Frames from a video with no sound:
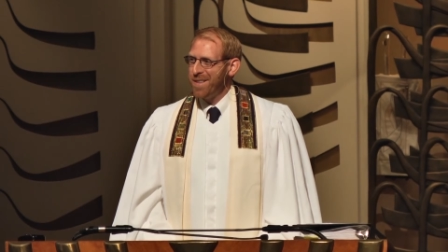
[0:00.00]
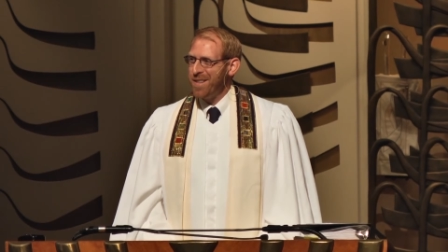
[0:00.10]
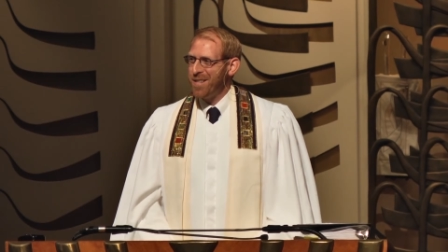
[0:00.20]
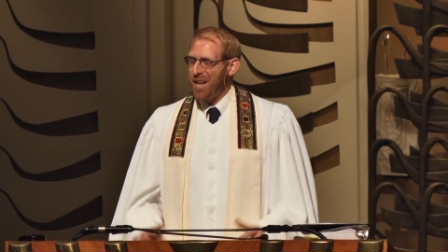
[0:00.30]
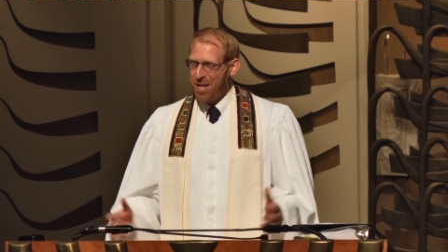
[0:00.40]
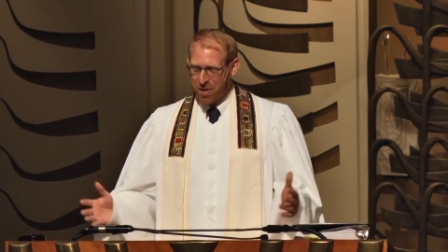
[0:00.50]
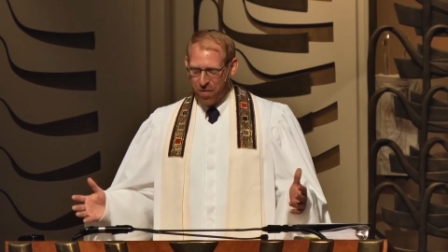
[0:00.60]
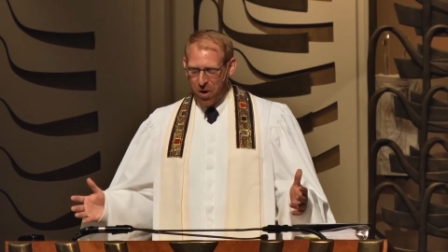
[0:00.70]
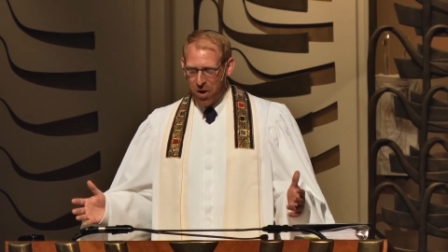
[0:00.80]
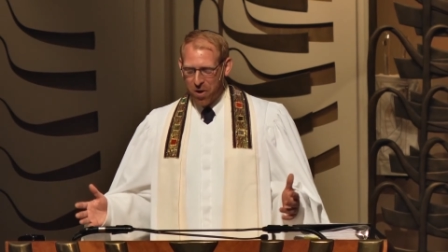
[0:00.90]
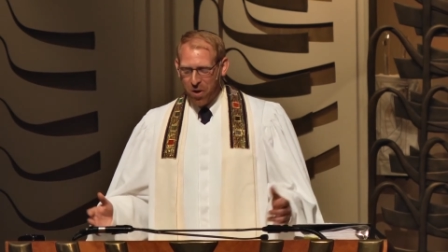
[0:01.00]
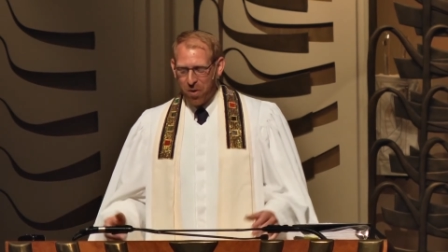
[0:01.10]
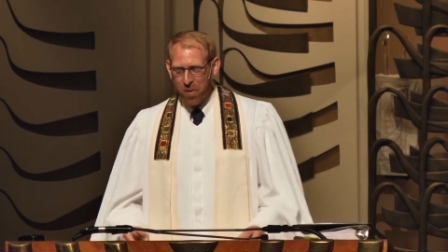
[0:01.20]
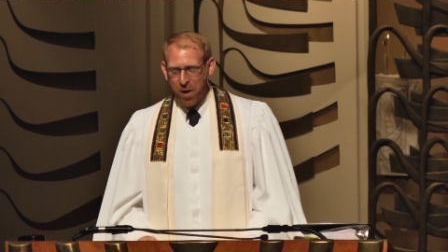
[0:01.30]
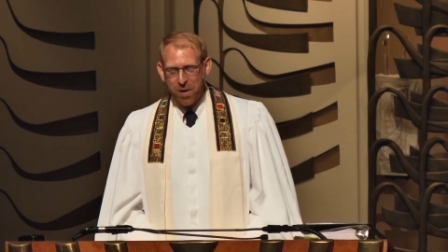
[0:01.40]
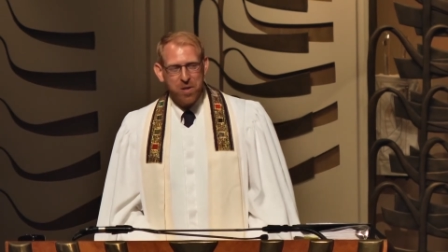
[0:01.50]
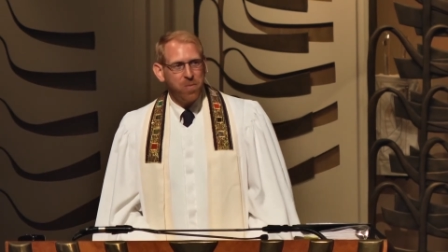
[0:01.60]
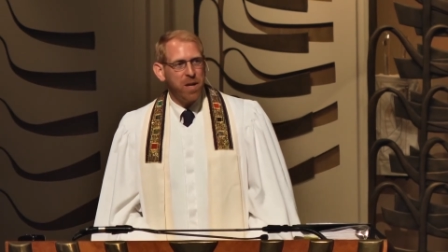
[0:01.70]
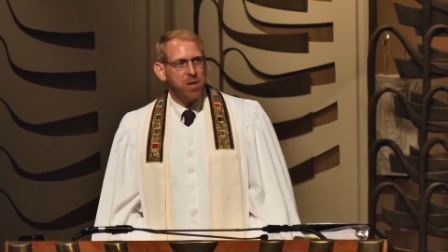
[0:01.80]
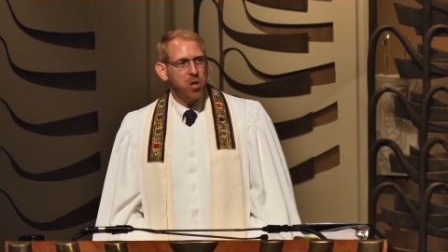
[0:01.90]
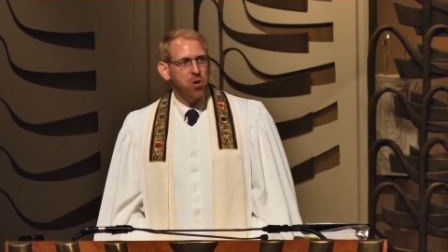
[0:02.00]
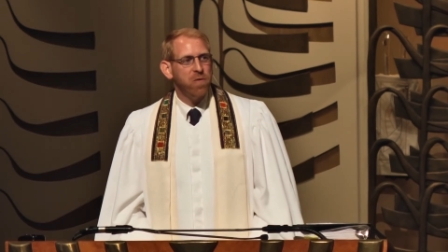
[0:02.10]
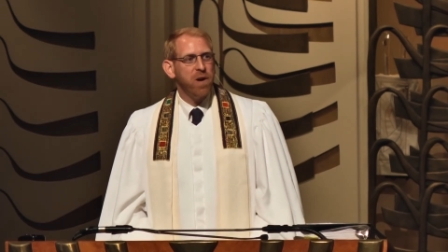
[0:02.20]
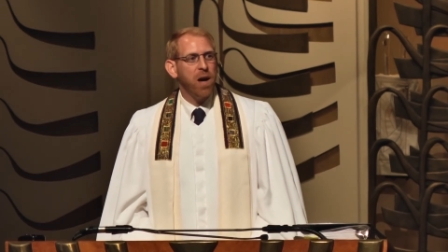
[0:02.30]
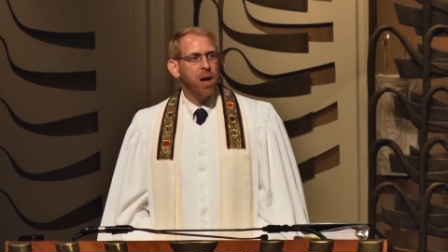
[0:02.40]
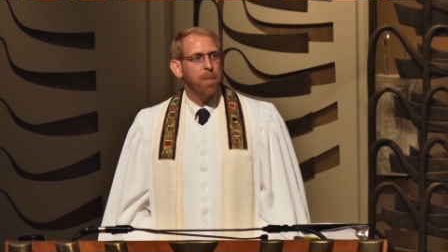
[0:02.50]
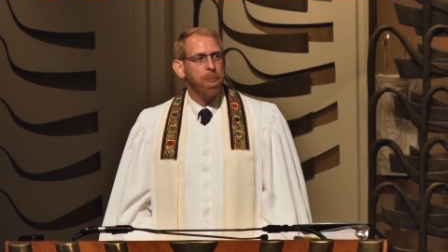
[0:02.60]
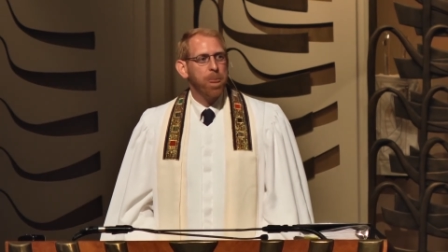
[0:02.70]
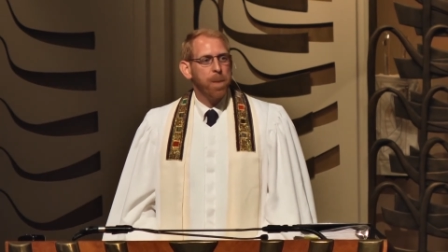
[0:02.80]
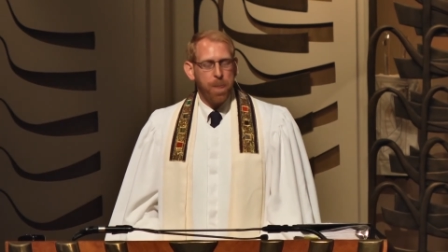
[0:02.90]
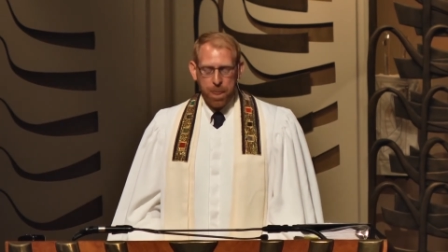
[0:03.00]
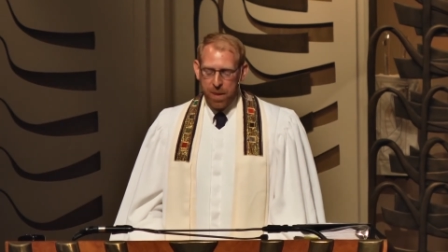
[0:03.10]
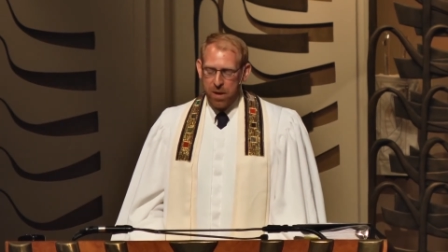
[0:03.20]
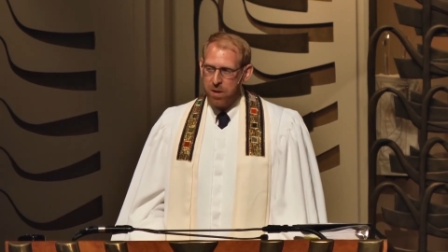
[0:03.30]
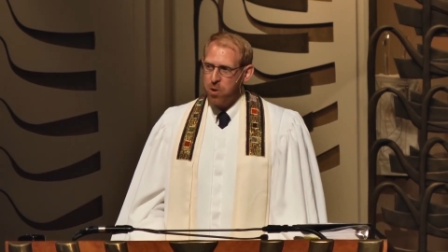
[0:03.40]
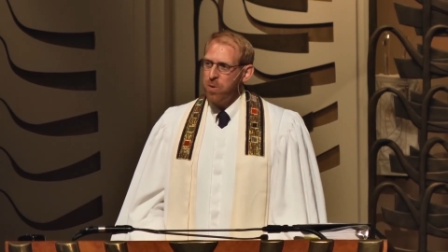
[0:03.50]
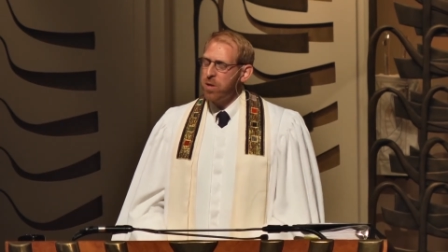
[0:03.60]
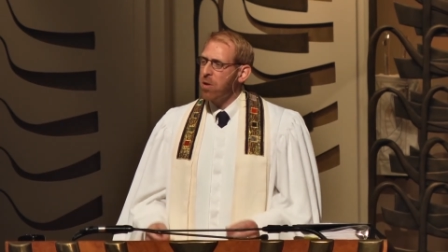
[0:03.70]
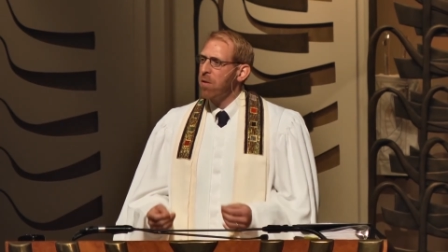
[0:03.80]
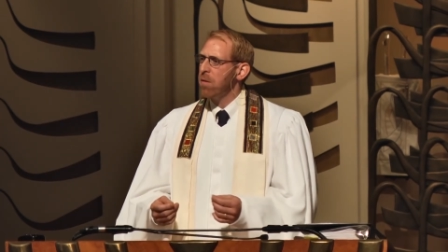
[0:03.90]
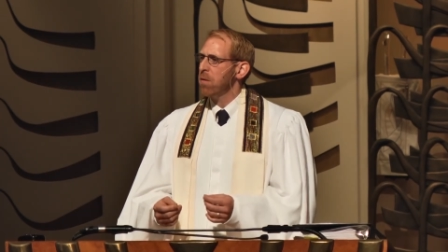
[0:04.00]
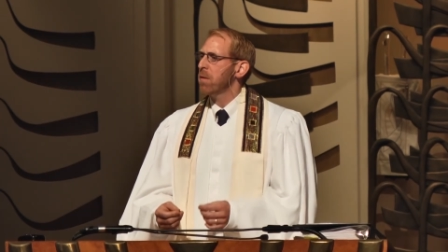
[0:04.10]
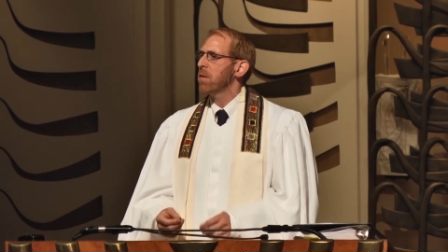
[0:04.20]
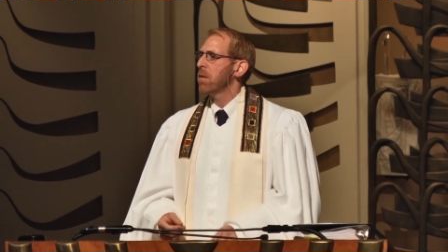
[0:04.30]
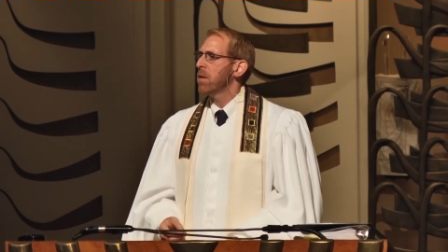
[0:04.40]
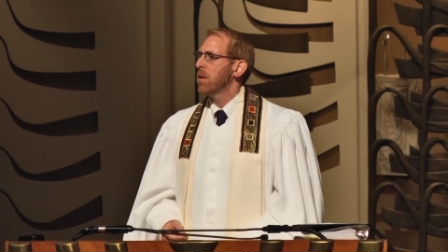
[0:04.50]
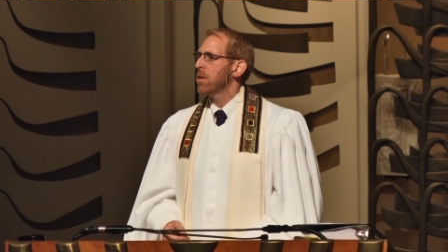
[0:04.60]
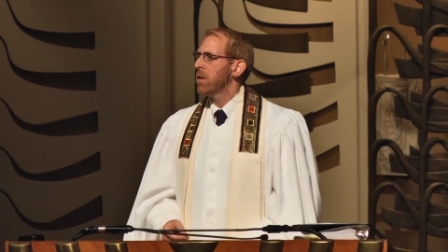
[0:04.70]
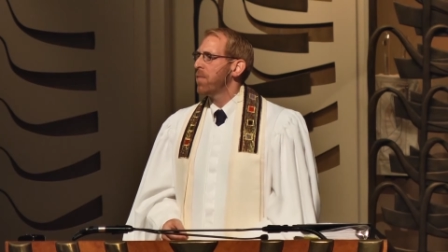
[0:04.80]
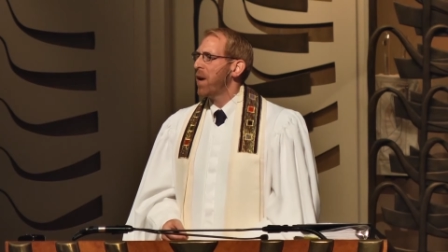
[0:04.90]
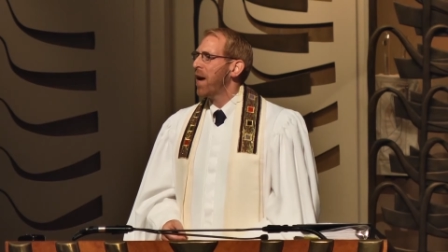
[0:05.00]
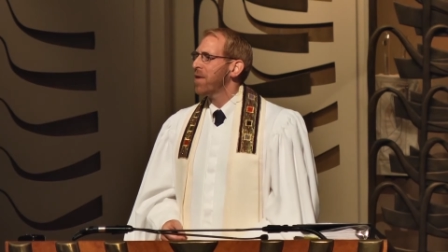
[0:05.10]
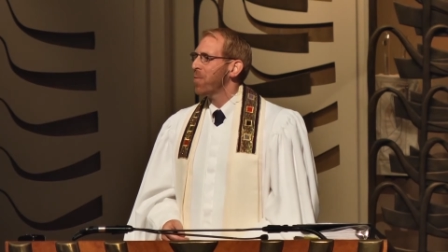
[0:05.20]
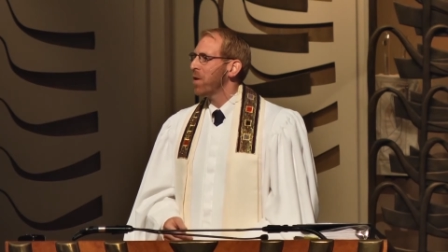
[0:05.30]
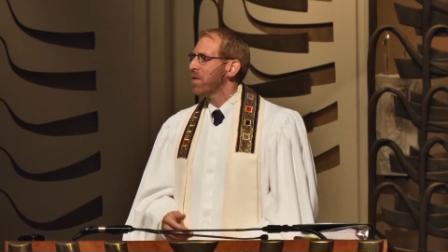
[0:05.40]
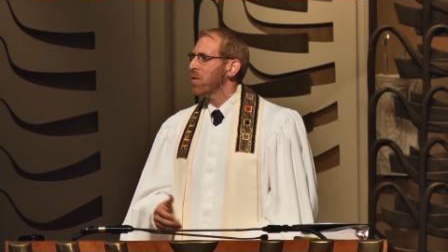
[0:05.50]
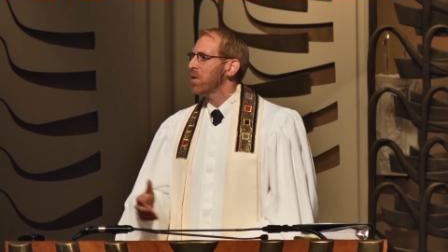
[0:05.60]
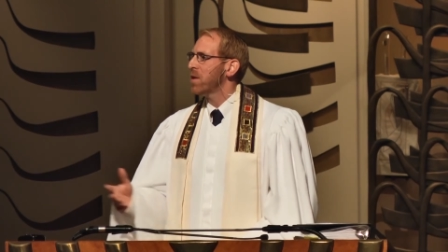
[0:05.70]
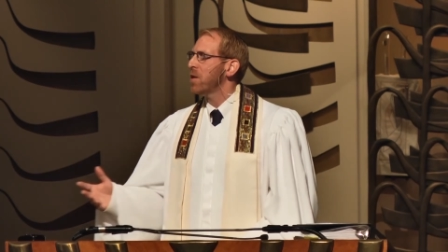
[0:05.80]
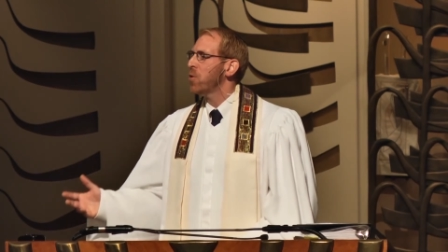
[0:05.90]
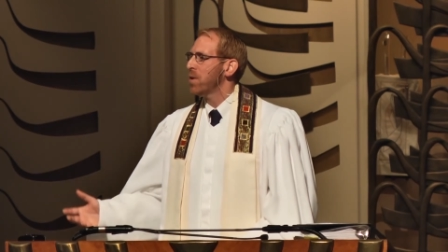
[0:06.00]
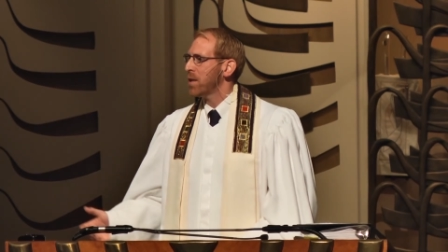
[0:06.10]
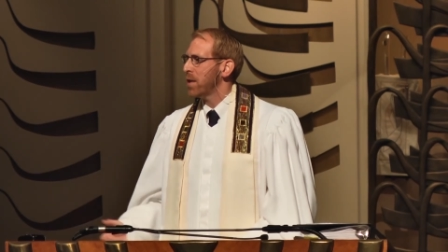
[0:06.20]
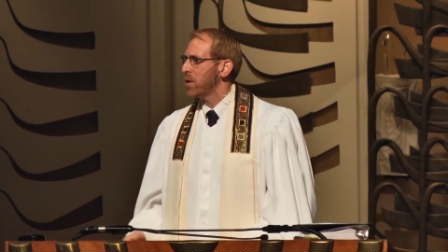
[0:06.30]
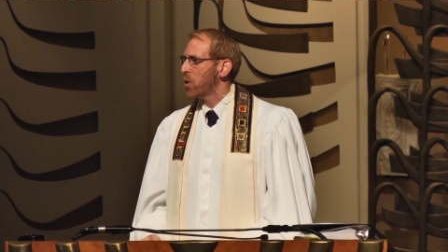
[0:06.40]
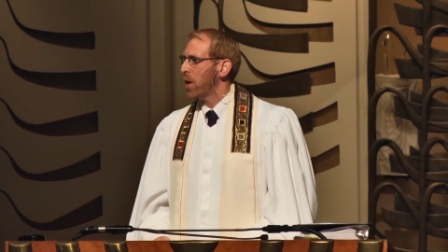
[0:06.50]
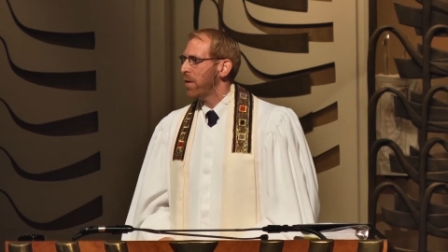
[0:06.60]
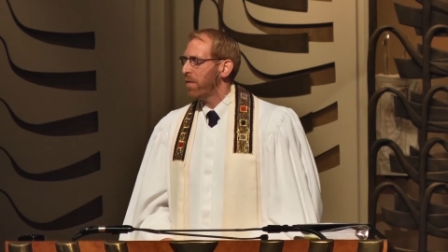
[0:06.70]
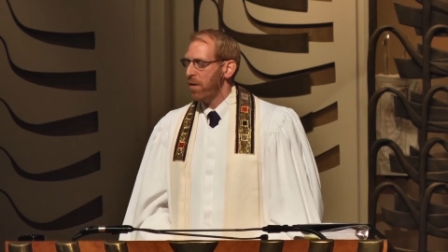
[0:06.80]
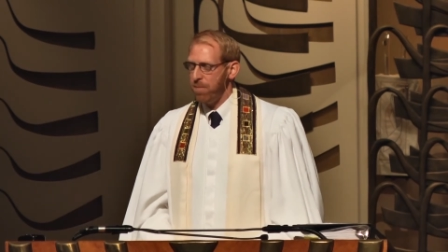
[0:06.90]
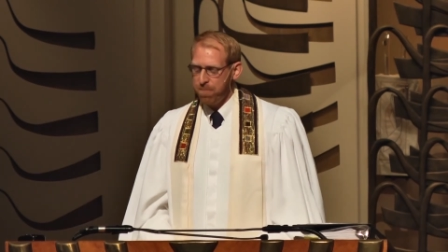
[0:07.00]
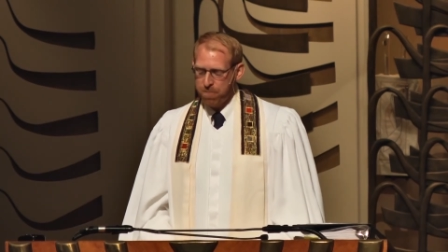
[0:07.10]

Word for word: These days of awe call upon us to make shuvah, to return to the path that we have so assiduously strayed from.